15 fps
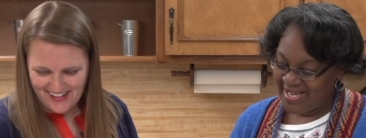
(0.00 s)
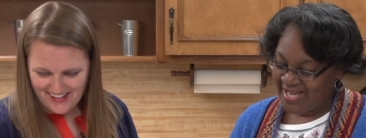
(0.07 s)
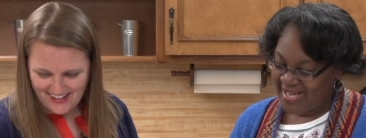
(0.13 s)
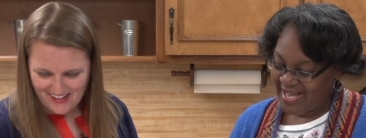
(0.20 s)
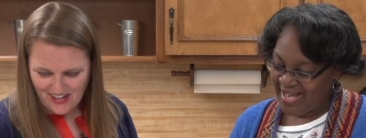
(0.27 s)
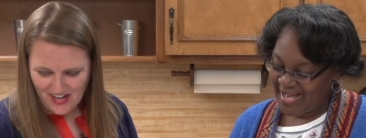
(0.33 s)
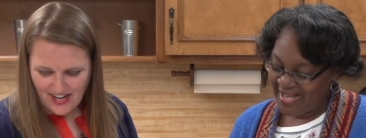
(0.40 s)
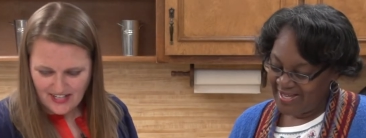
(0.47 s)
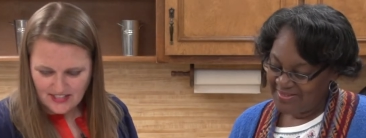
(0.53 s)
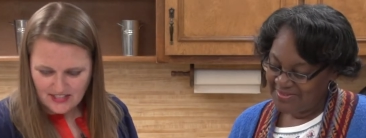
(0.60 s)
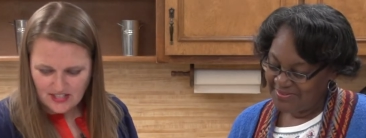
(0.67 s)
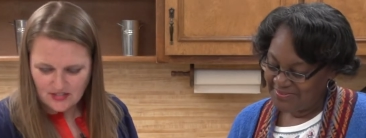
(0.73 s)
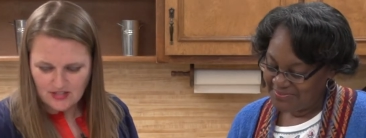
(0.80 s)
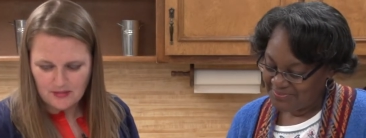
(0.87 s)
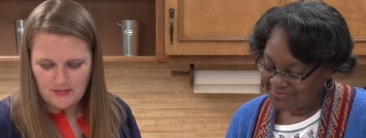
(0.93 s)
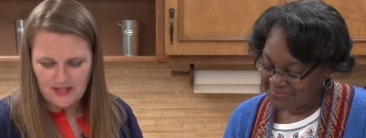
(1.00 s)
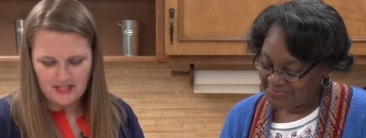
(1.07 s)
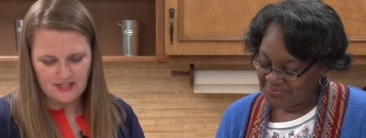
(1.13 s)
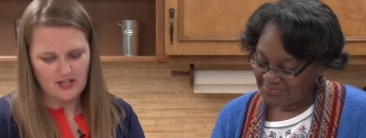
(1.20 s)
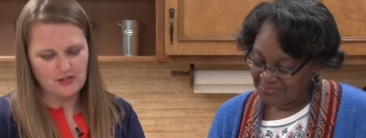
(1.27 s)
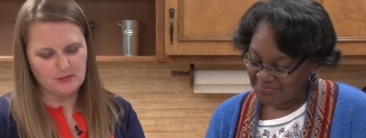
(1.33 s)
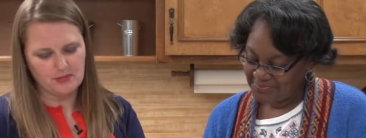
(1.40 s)
Speaker 1: All right, uh, so some of
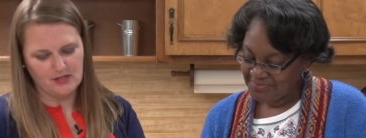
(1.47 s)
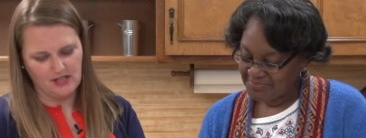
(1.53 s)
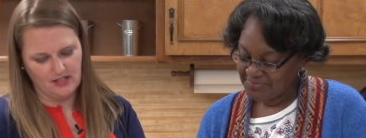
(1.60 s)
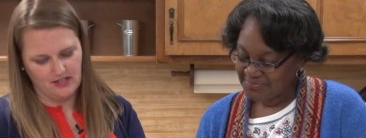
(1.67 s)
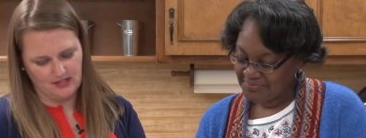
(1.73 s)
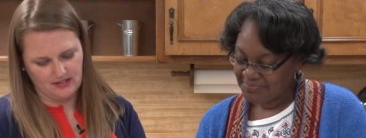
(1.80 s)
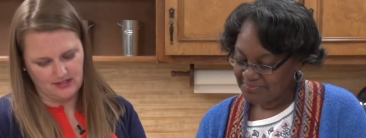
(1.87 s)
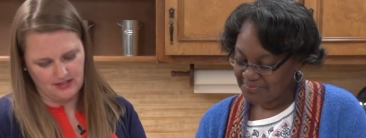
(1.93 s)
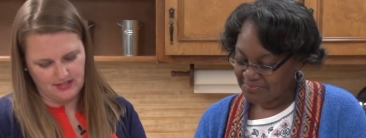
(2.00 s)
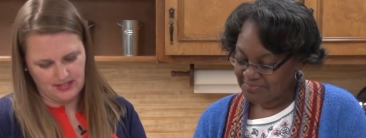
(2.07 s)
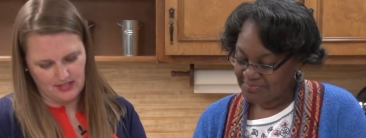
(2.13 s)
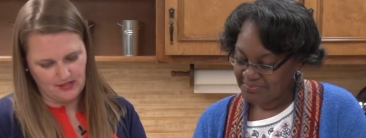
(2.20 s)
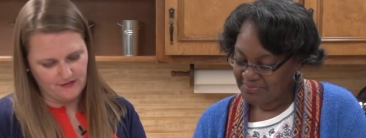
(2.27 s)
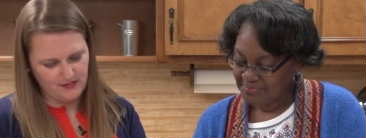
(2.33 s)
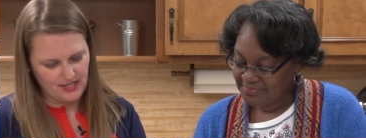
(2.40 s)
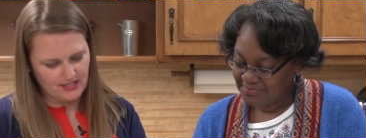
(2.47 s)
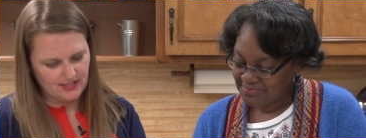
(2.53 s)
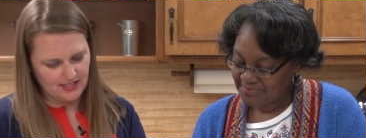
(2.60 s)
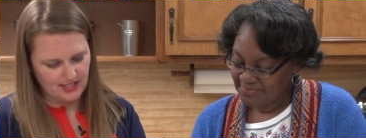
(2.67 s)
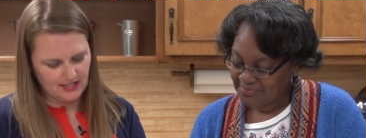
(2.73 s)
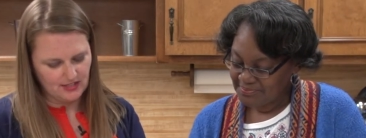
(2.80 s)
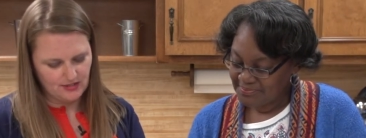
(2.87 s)
these other products, let's see if they
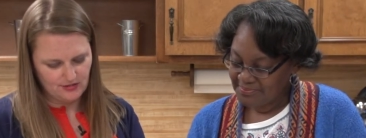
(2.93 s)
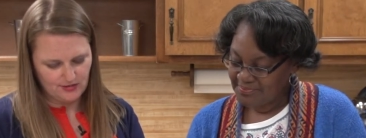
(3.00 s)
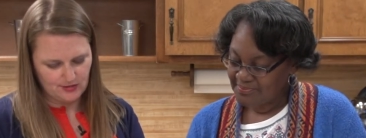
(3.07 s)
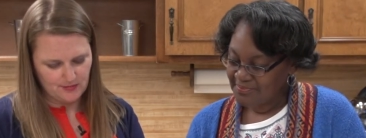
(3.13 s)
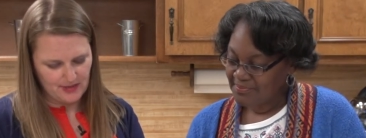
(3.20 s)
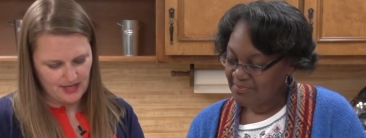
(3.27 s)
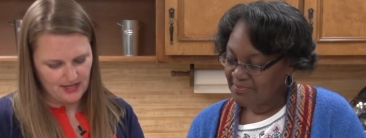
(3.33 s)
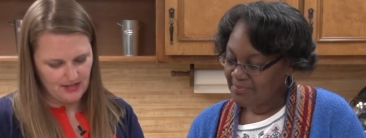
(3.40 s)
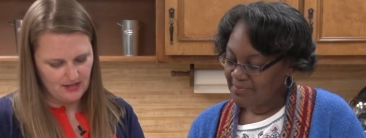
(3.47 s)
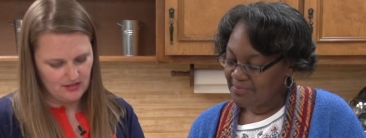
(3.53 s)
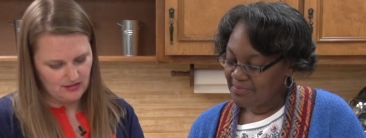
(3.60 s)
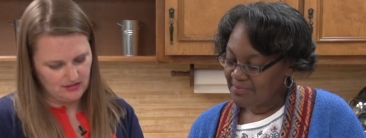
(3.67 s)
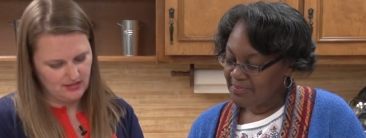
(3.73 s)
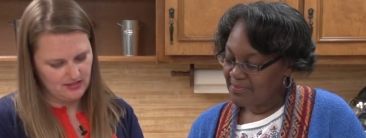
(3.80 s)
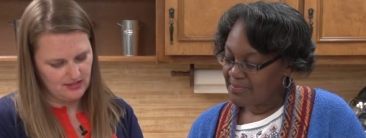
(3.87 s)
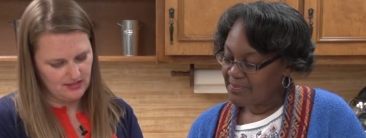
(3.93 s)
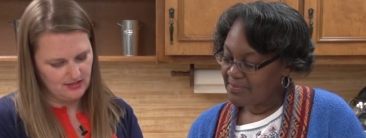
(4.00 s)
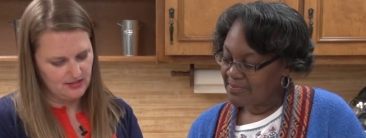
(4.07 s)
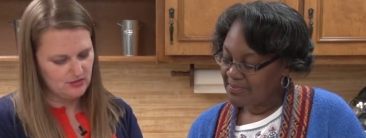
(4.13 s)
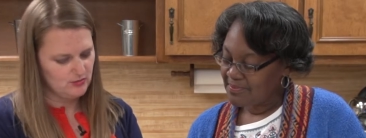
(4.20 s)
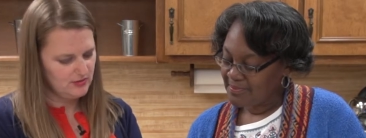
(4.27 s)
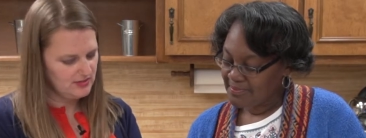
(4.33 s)
say use by or
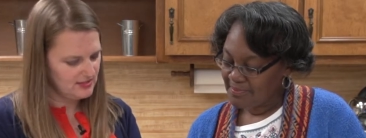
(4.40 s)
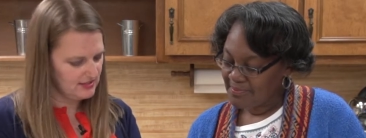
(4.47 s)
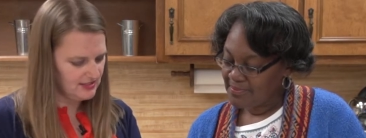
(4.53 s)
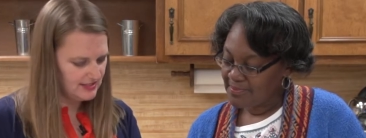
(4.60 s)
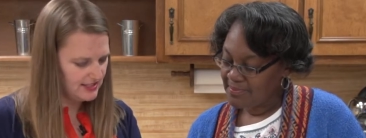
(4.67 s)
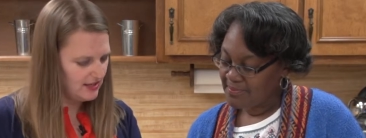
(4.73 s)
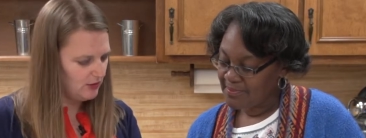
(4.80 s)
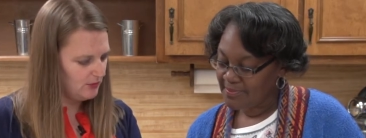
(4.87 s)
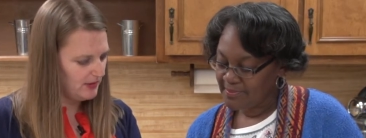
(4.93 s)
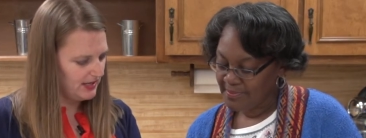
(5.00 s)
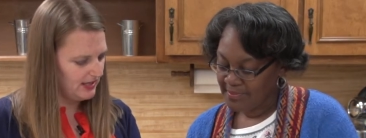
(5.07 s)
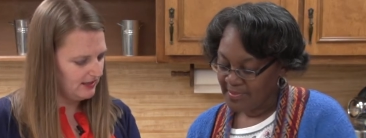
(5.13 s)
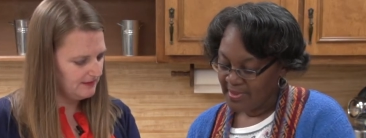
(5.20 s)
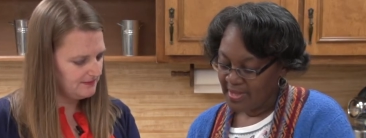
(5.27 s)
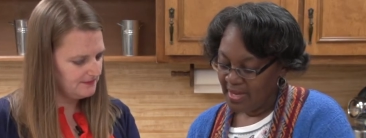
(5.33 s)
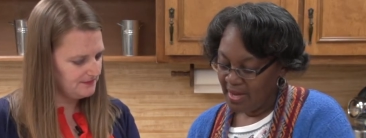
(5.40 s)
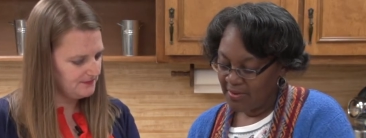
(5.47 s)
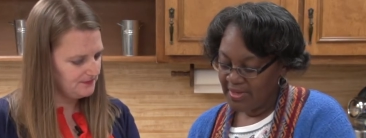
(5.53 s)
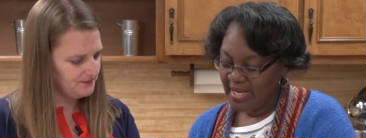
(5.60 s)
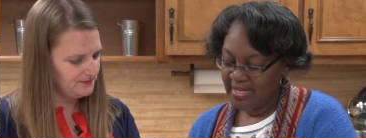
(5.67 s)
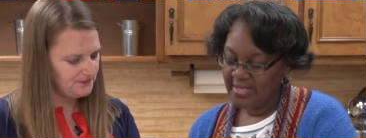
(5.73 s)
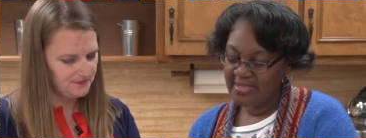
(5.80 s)
this one says sell by.
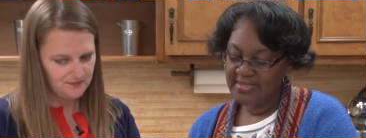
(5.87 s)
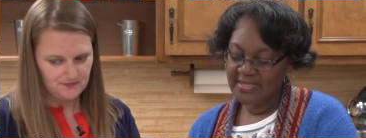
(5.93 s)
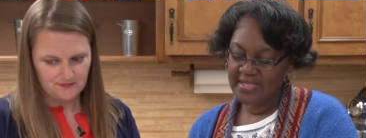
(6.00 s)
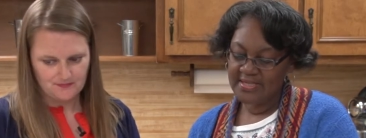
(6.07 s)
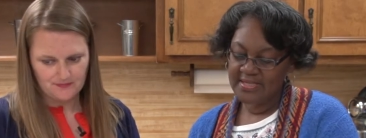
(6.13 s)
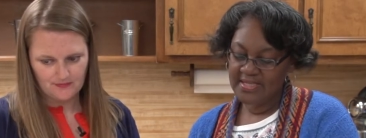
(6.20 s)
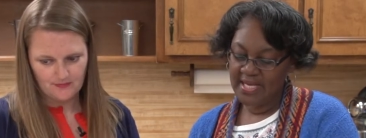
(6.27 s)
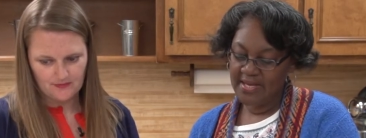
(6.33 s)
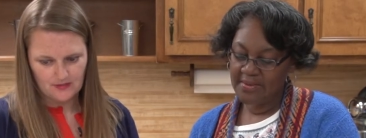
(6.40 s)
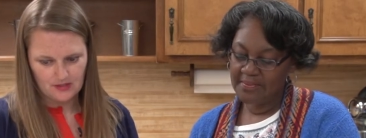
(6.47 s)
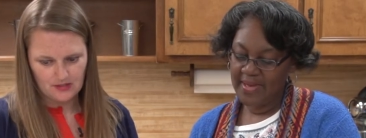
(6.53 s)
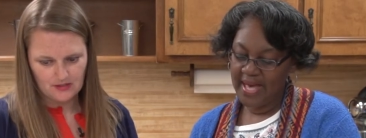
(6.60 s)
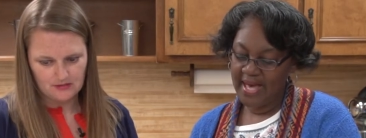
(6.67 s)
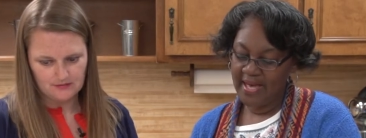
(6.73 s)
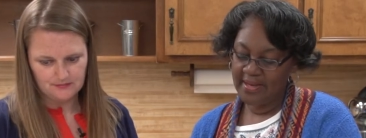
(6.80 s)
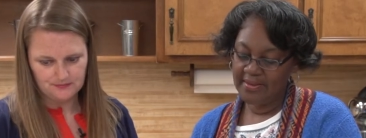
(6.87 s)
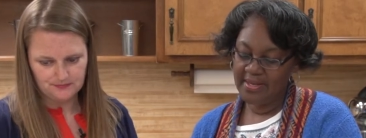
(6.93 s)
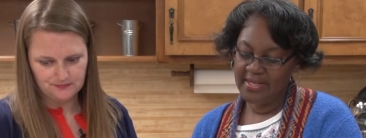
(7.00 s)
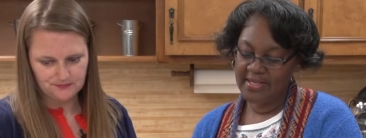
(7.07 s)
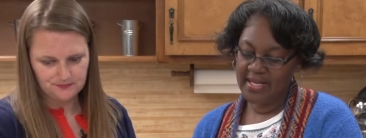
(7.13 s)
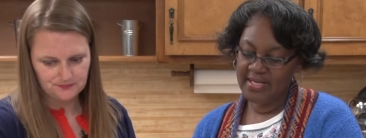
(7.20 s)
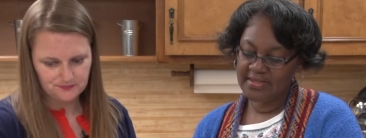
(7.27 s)
Speaker 2: Okay, it says sell by,
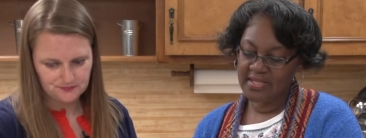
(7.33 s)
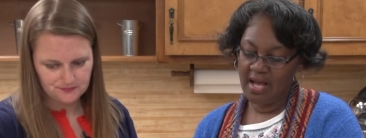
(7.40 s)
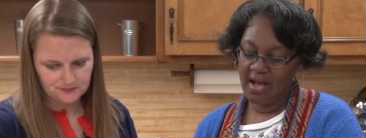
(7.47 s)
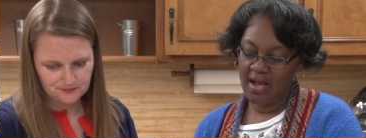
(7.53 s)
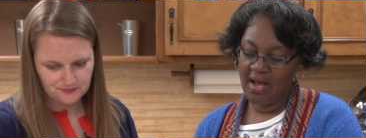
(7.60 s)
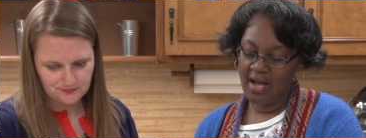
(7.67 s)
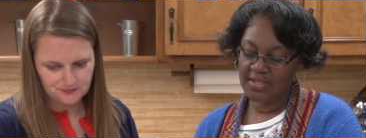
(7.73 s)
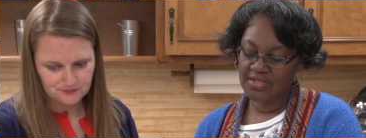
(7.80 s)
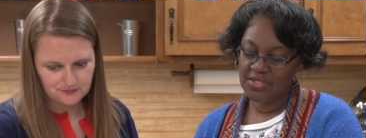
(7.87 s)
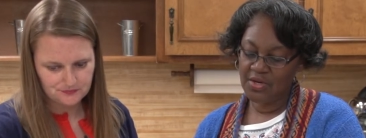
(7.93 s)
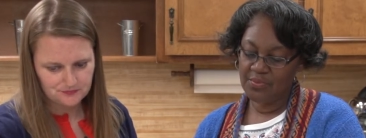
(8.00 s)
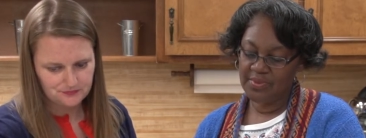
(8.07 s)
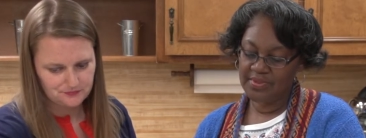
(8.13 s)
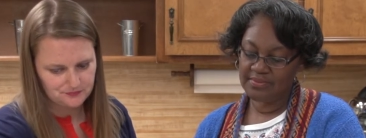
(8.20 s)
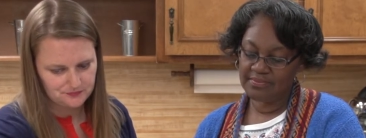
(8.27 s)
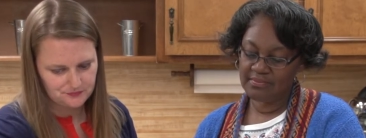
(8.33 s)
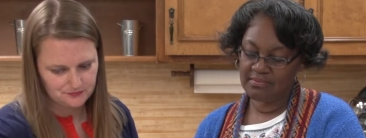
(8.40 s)
and that's October